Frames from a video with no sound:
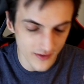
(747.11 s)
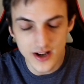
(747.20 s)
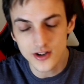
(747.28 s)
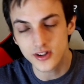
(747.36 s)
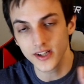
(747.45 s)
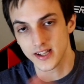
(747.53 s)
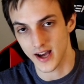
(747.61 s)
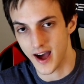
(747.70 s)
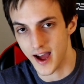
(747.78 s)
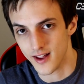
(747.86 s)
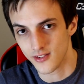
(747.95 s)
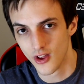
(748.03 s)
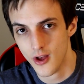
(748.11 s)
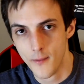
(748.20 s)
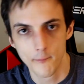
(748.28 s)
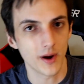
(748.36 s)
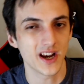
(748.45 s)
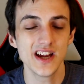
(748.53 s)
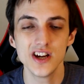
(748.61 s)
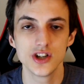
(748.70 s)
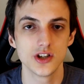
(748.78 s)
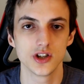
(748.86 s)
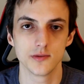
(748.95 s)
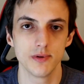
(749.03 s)
eventually dies, but he
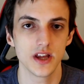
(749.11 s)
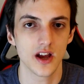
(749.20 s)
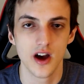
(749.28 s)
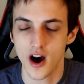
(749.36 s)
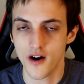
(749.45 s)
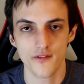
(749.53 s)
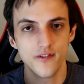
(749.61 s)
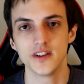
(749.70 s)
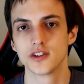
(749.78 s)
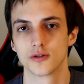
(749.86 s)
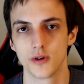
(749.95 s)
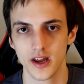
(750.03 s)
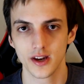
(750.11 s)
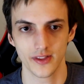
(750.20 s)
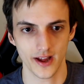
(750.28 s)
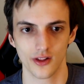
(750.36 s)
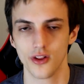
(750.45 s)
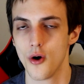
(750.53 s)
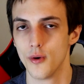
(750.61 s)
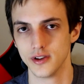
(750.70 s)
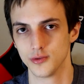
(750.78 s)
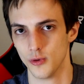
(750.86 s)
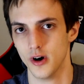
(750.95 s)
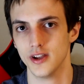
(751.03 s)
should just be eviscerated like
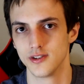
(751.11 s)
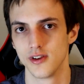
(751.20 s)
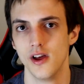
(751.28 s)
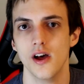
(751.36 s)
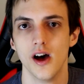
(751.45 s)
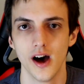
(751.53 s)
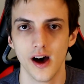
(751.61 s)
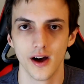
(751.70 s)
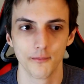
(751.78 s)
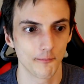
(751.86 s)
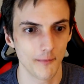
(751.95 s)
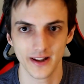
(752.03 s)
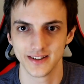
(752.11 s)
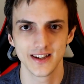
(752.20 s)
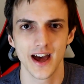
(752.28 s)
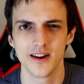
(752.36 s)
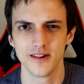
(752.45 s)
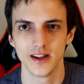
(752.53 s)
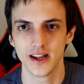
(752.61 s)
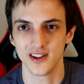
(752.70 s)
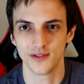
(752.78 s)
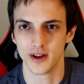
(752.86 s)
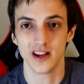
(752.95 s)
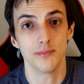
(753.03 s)
Lois was. Instead,
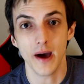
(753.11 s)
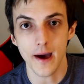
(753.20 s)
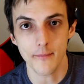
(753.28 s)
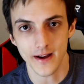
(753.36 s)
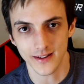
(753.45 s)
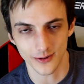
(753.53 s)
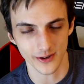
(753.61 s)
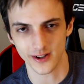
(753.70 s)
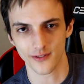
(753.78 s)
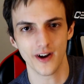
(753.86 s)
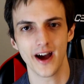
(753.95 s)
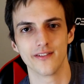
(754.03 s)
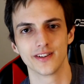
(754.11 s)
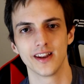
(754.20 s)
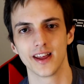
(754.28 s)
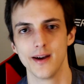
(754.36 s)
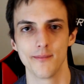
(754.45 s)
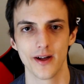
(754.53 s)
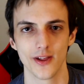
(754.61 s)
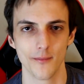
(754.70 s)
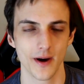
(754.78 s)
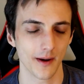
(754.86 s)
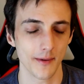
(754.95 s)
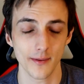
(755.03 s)
he's Batman, so he survives getting hit by the
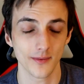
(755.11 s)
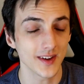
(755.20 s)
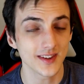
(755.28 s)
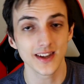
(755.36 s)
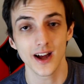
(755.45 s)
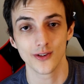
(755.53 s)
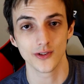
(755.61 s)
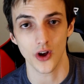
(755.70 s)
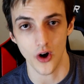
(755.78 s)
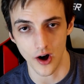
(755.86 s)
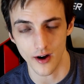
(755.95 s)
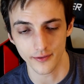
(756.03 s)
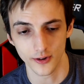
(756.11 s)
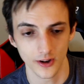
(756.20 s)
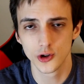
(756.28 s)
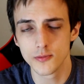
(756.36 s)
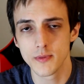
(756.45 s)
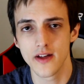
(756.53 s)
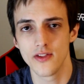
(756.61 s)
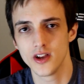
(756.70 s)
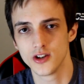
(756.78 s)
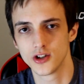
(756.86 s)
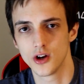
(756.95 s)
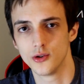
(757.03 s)
Omega Beam. This sounds awful. Superman
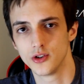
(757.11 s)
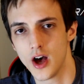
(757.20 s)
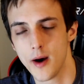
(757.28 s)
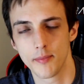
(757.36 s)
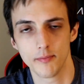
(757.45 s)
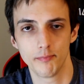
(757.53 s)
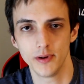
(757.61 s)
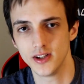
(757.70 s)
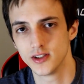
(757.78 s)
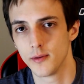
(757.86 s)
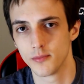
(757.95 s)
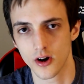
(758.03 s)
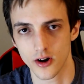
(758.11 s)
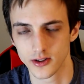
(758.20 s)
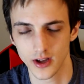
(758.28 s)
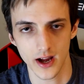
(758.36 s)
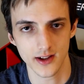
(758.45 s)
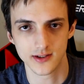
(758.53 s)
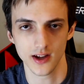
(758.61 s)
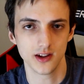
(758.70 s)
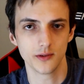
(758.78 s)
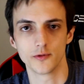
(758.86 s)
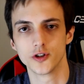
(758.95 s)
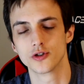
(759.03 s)
then shows up, beats up Darkseid,
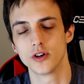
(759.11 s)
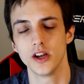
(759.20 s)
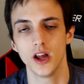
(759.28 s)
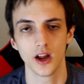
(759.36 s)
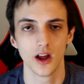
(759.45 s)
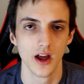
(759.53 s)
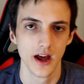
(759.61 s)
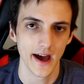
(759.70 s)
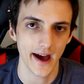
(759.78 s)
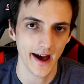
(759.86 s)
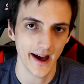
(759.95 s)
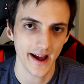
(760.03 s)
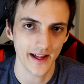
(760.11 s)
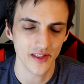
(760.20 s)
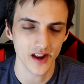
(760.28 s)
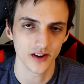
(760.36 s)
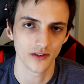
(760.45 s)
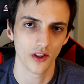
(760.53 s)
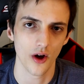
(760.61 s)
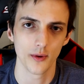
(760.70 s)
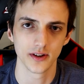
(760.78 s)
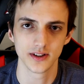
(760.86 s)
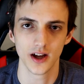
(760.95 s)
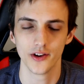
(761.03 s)
sends him retreating, and then
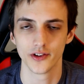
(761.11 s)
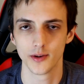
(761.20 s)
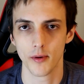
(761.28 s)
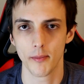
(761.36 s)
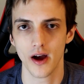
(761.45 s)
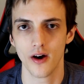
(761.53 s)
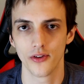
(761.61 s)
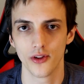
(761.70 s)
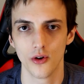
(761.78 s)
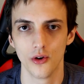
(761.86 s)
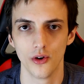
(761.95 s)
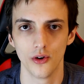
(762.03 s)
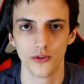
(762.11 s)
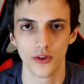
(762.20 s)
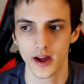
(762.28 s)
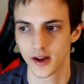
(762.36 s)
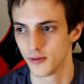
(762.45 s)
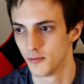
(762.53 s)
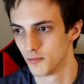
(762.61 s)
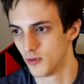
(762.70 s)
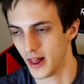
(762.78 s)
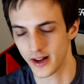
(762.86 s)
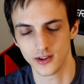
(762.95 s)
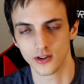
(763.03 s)
Lois tells him about the whole, like,
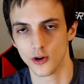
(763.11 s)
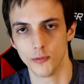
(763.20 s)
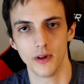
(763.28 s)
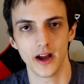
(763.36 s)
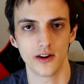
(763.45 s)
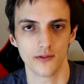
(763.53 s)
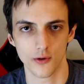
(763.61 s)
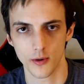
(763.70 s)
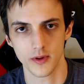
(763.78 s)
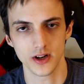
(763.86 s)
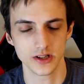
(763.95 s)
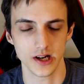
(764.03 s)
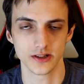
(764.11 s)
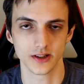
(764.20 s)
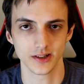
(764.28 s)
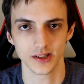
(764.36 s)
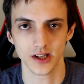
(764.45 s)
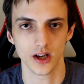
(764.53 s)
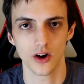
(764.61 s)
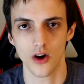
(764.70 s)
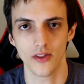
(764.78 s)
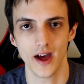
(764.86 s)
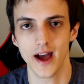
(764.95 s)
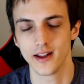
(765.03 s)
Lex's whole plan to form the Injustice League and
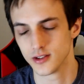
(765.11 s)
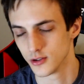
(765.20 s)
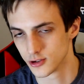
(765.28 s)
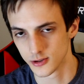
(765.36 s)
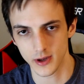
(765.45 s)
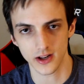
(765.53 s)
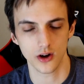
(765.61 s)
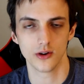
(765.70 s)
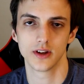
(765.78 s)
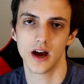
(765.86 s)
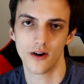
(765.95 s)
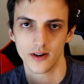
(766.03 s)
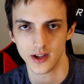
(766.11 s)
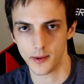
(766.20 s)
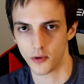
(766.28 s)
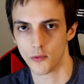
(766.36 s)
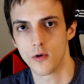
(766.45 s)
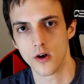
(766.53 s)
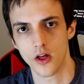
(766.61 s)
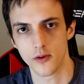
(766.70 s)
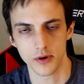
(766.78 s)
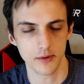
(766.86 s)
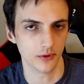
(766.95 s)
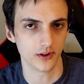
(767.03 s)
all that. So Superman goes out and he's able to warn other
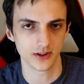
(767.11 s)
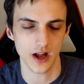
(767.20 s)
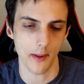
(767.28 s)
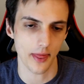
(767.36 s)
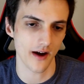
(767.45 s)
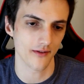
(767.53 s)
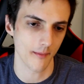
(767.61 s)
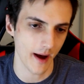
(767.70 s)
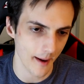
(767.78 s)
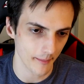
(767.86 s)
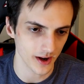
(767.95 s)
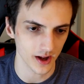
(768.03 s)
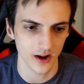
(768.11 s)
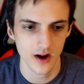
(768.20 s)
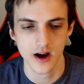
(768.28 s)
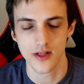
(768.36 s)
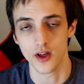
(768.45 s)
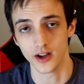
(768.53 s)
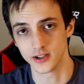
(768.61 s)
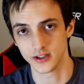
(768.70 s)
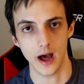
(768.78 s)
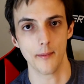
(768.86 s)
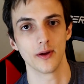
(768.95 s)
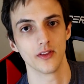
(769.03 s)
people and stop that from happening, thus
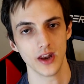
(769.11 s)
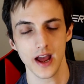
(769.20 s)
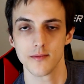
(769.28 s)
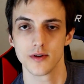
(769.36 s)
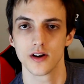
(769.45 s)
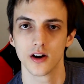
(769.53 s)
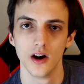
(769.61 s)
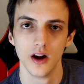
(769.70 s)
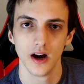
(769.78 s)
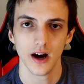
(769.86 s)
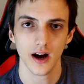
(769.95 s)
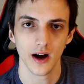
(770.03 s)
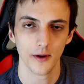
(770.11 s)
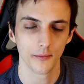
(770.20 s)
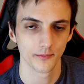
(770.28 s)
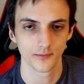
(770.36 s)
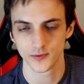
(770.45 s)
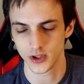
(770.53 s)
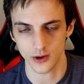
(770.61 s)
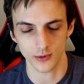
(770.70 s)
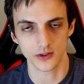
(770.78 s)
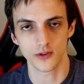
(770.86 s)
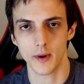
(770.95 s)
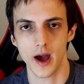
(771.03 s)
stopping the Nightmare
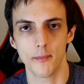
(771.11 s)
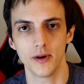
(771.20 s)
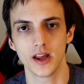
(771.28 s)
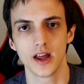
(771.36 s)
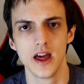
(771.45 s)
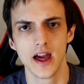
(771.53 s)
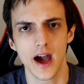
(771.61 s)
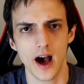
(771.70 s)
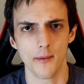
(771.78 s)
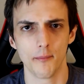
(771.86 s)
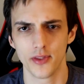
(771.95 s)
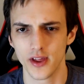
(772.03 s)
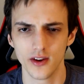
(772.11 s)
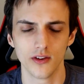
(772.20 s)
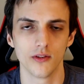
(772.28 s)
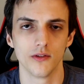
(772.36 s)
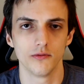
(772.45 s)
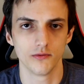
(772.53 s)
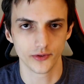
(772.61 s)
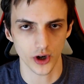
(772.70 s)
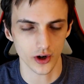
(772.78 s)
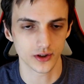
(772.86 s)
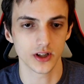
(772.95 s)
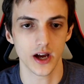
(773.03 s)
sequence from happening. But then
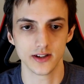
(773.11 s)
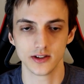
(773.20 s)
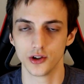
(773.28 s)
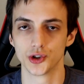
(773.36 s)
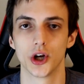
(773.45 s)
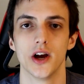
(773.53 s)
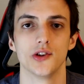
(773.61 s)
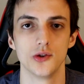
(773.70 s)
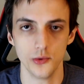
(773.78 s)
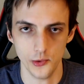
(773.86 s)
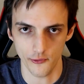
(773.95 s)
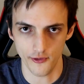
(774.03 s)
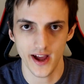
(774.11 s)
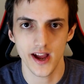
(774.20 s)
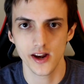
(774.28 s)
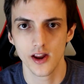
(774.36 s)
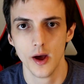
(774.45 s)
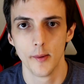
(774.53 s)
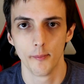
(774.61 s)
Darkseid still tries to invade,